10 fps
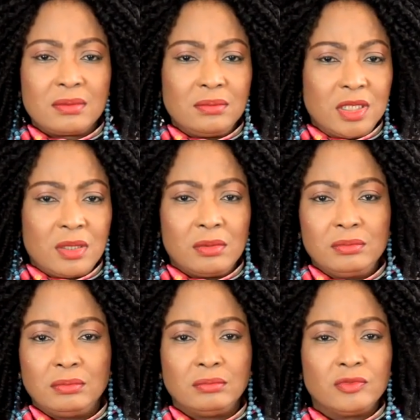you know,
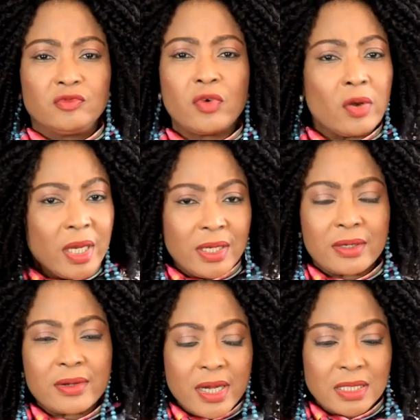following the
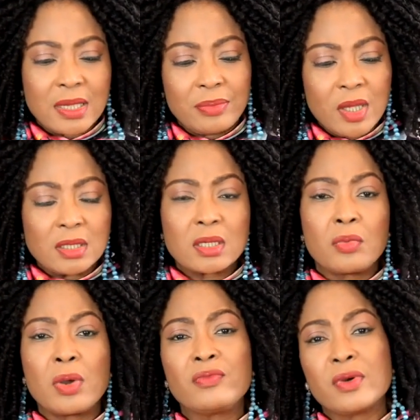craze. I'm not
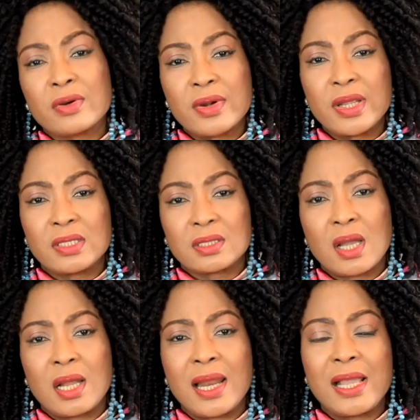someone for craze.
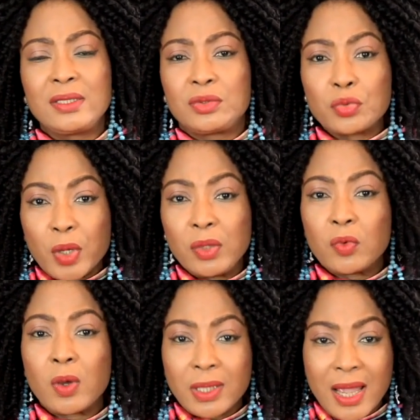I like doing
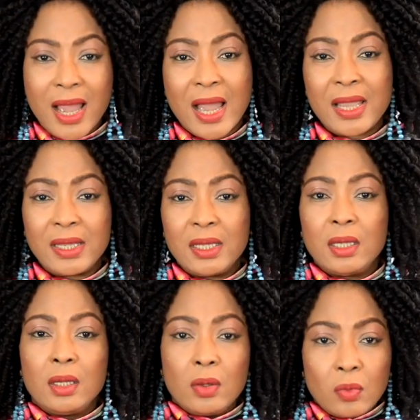what I
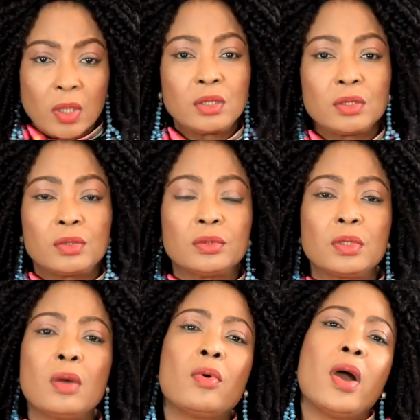want to do,
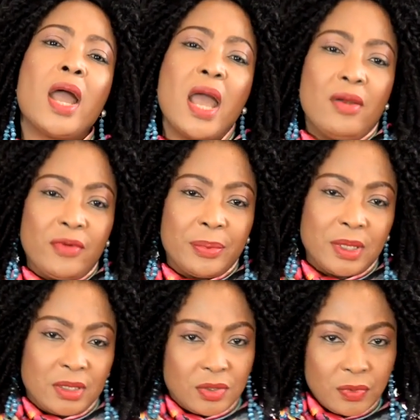not what
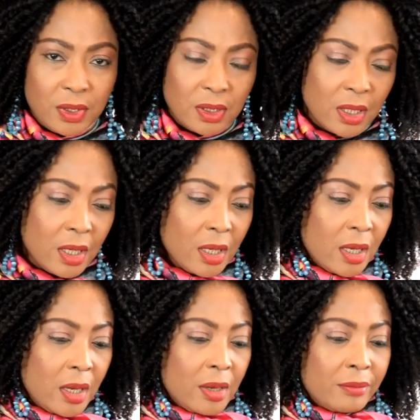everybody's doing.
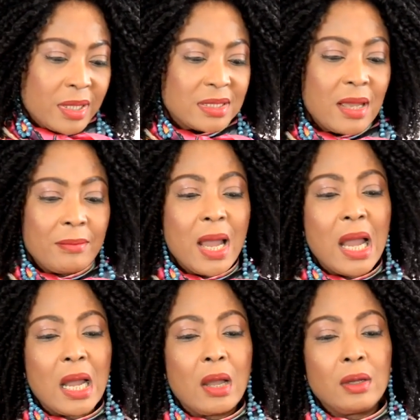But
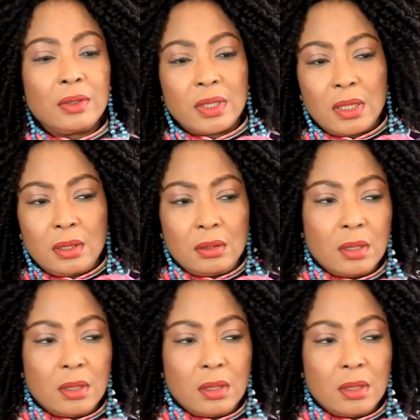somehow the